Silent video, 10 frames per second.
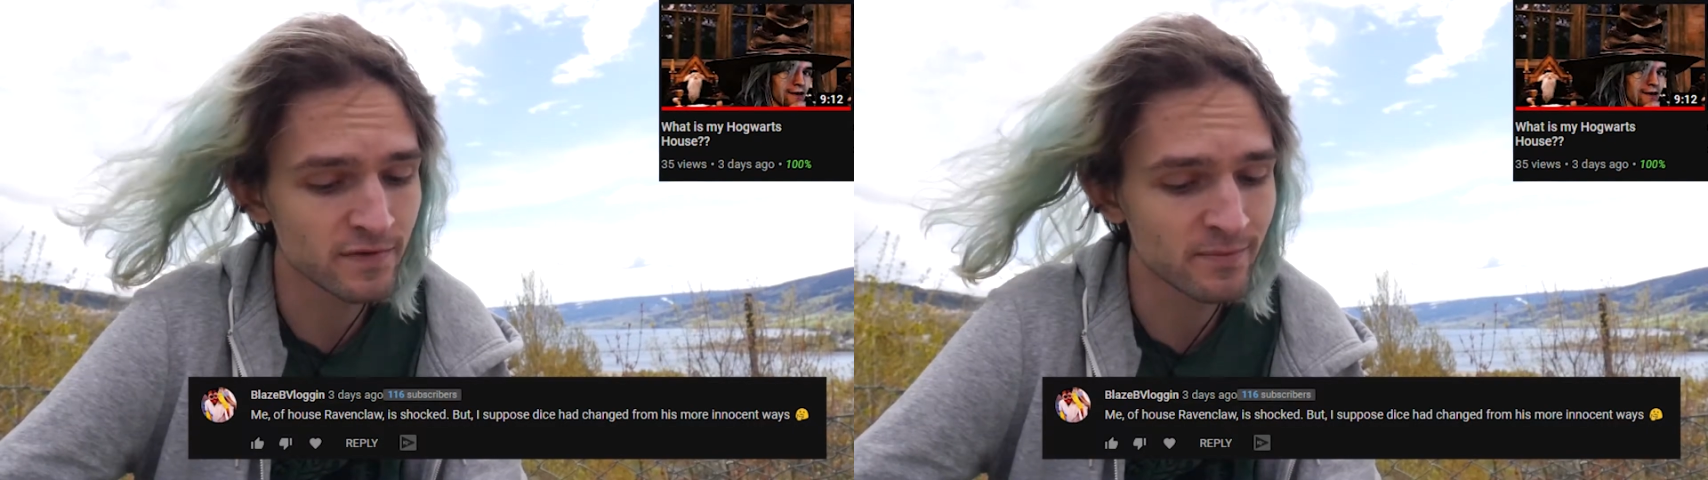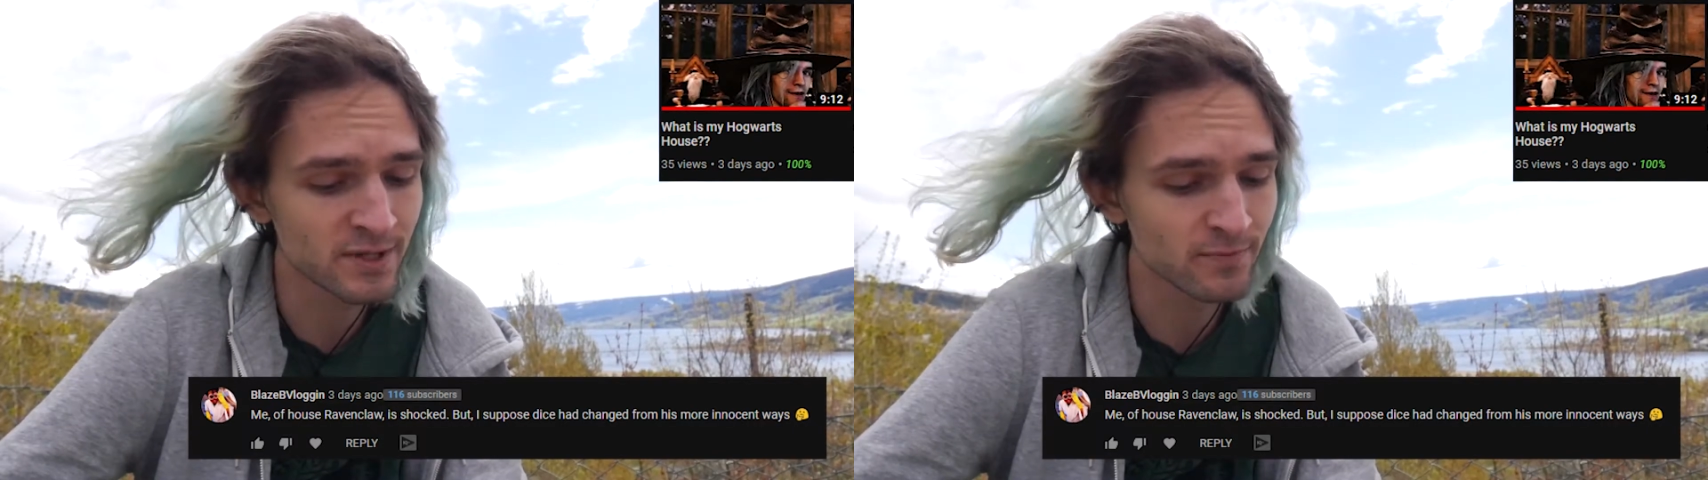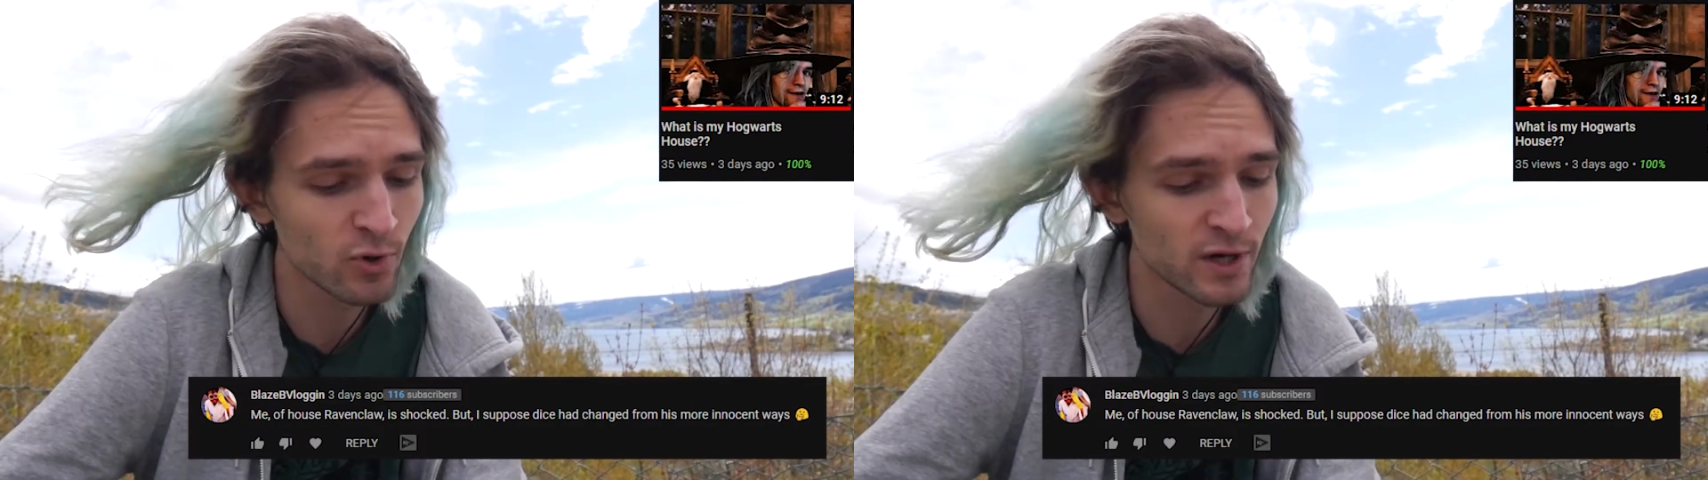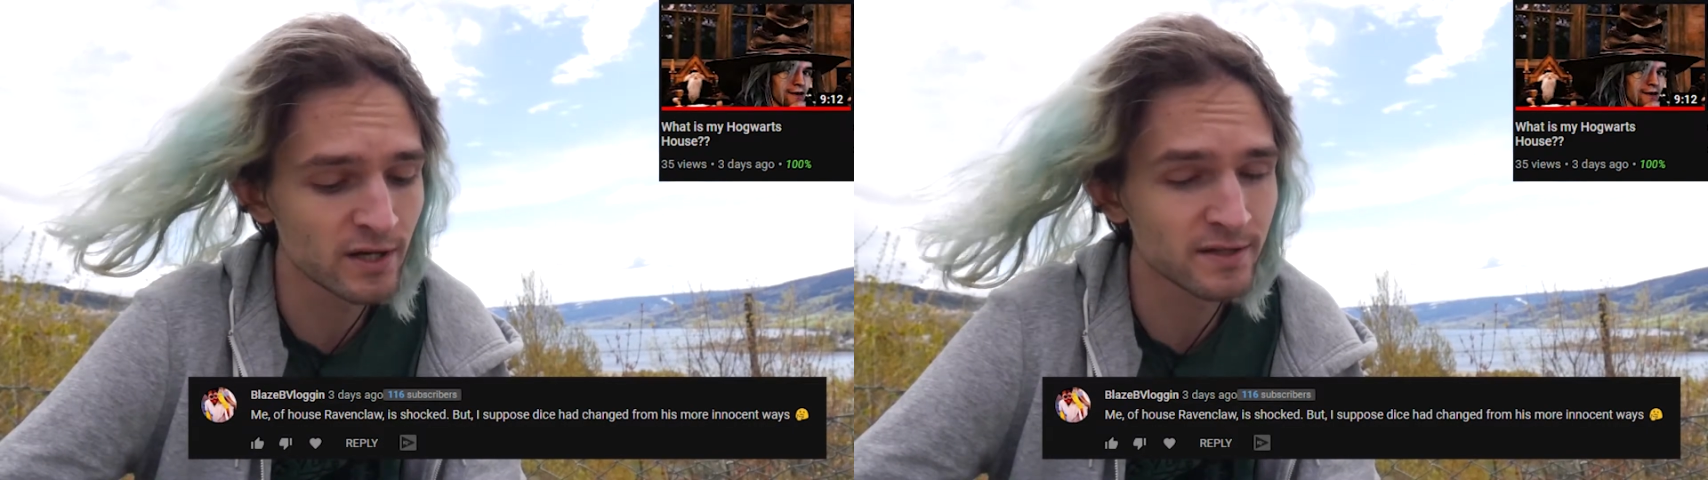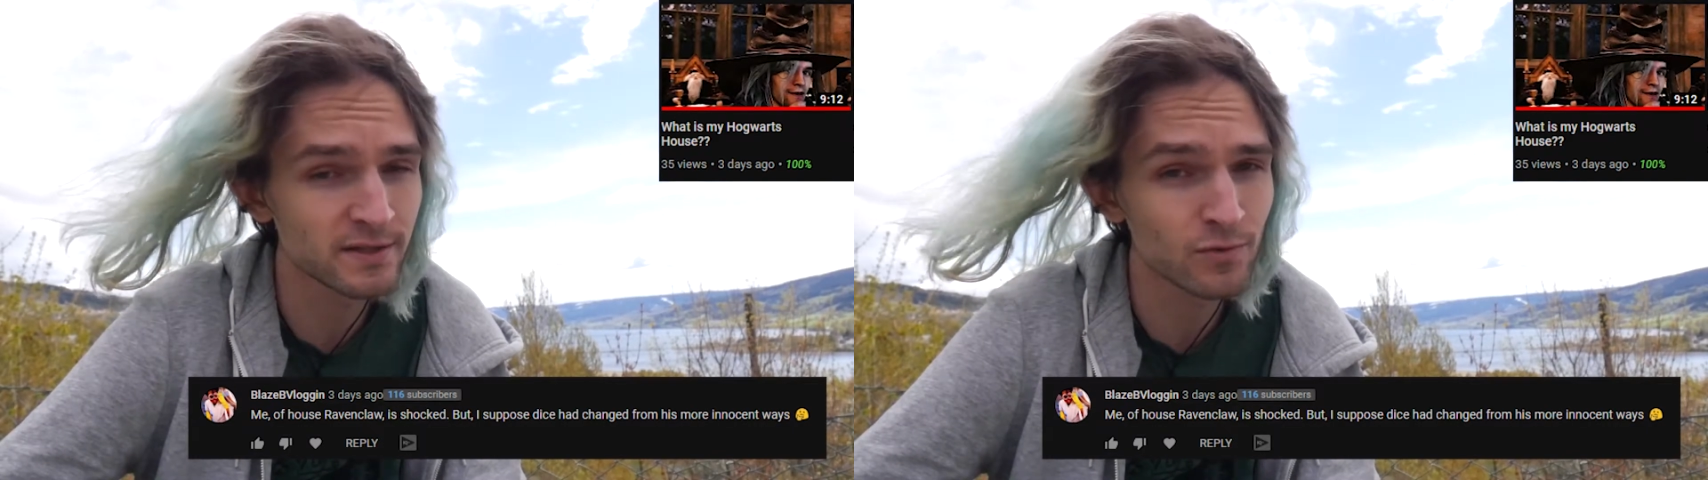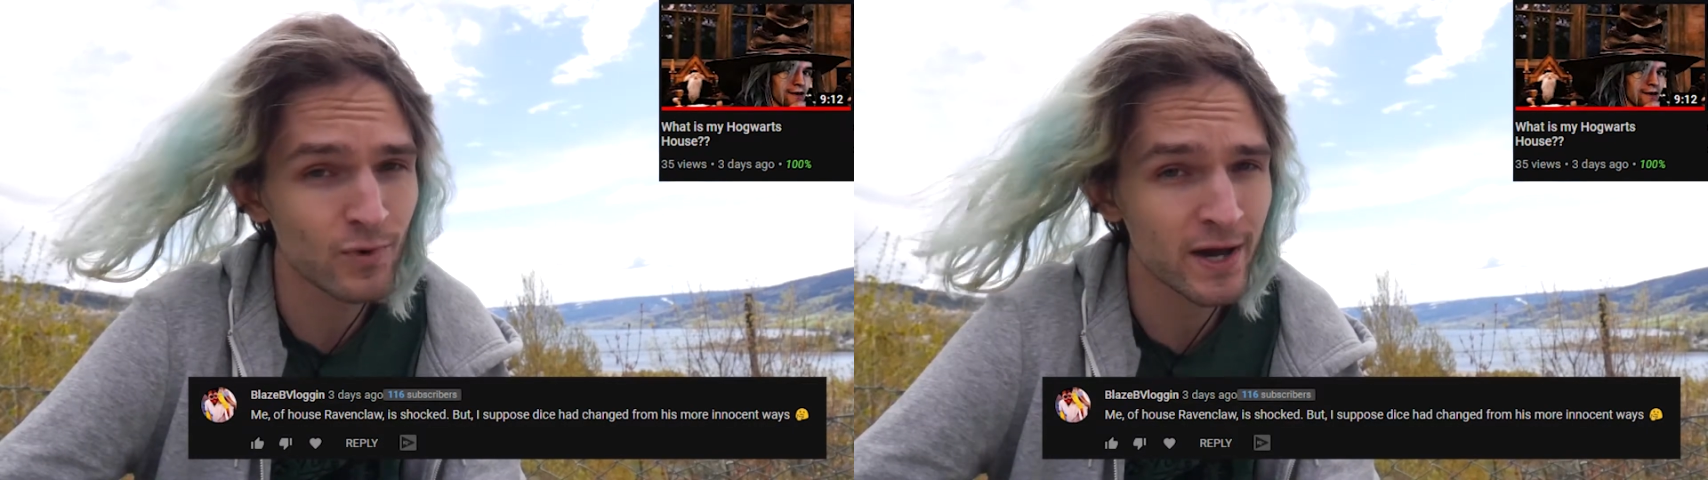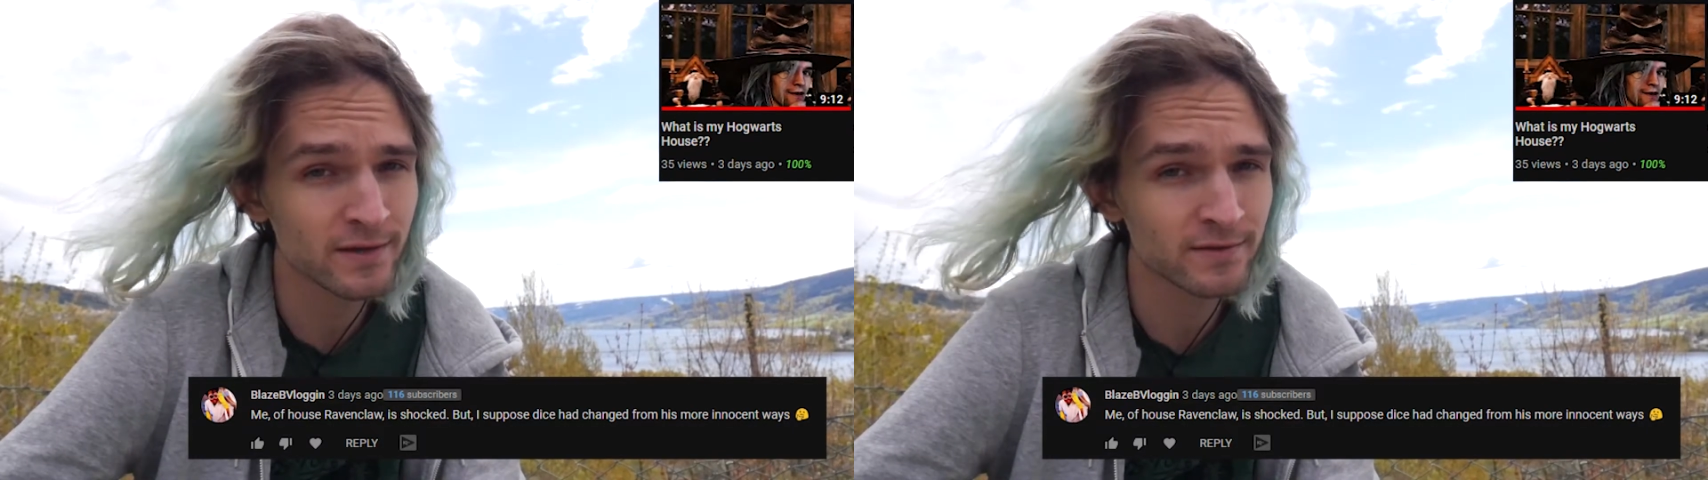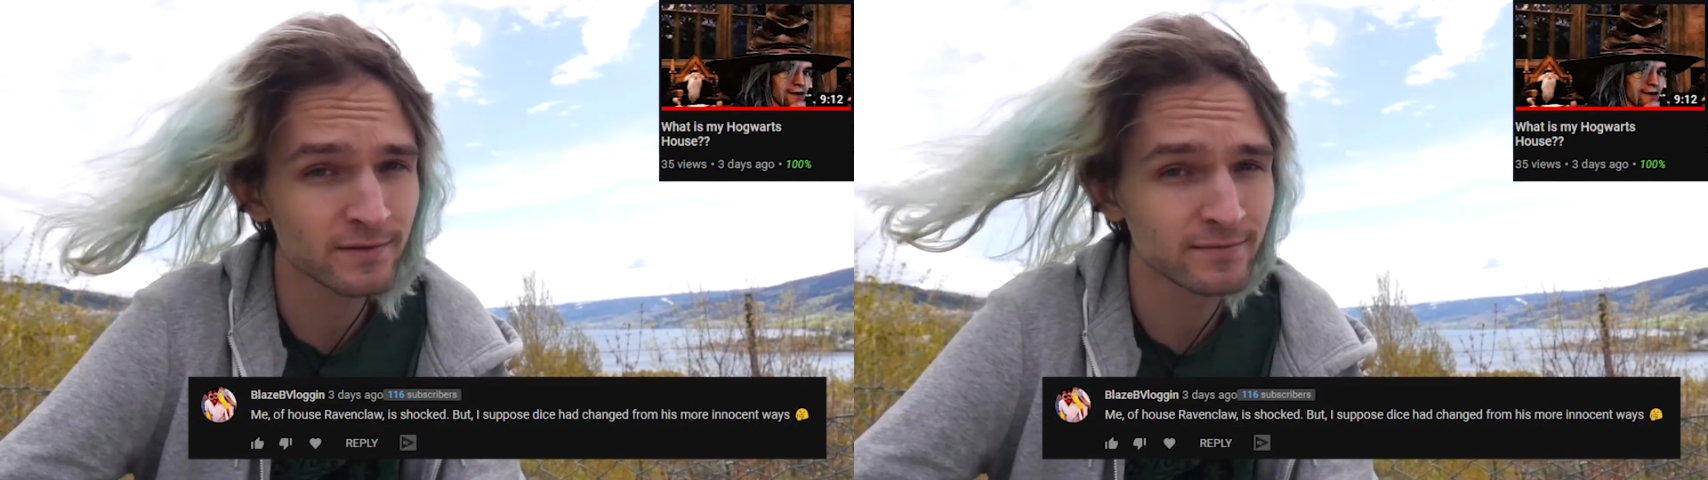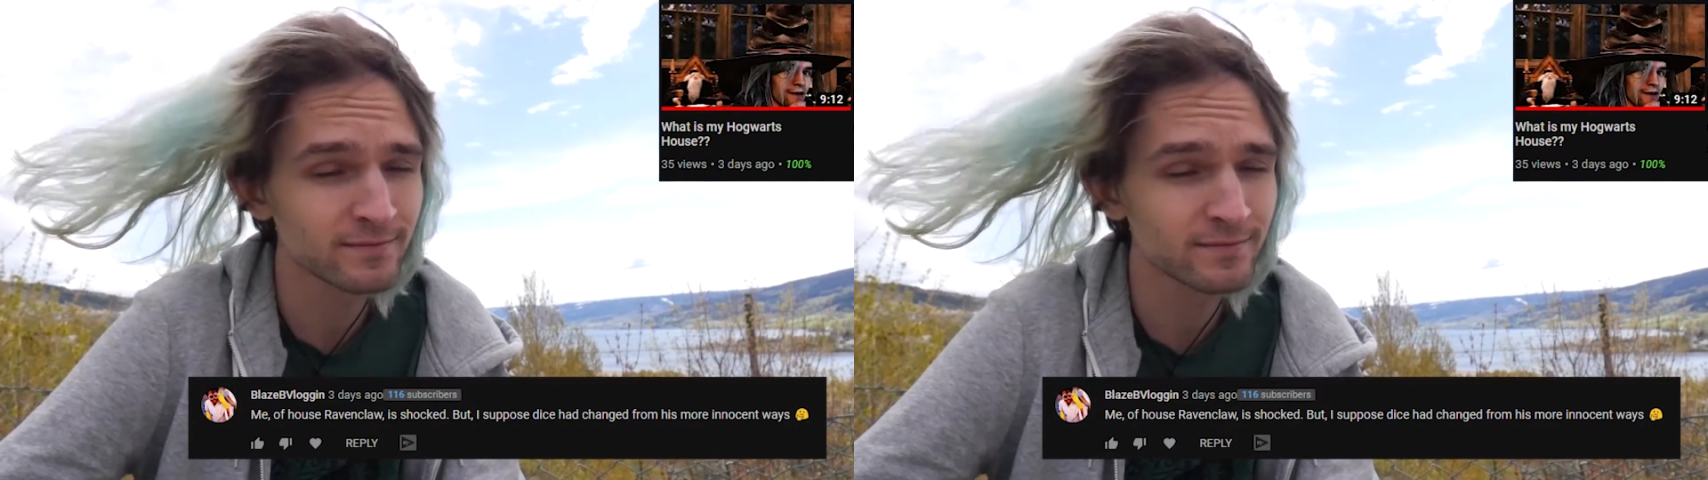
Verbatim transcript: from his more innocent ways.